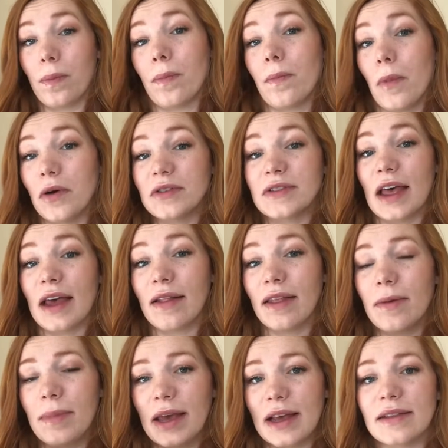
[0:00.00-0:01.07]
most
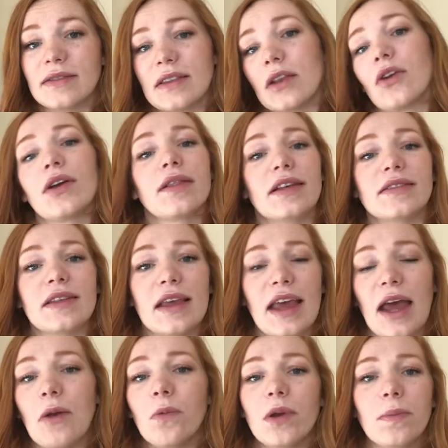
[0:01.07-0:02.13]
likely be considering this
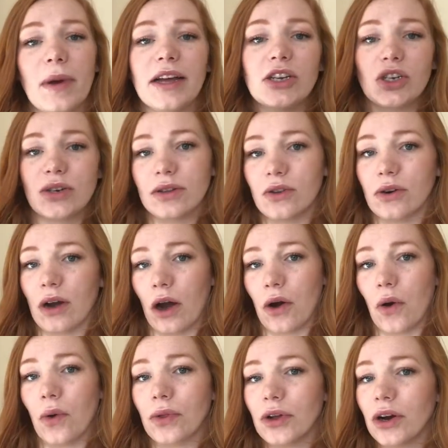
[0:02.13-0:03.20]
again when my children are
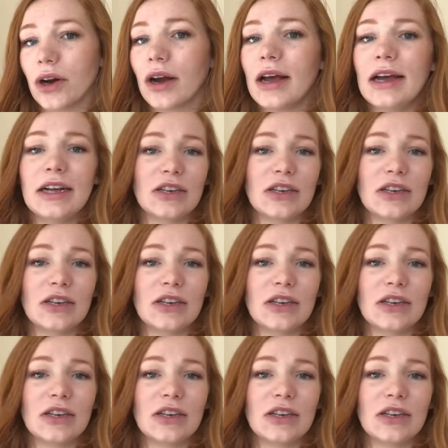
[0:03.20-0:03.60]
older.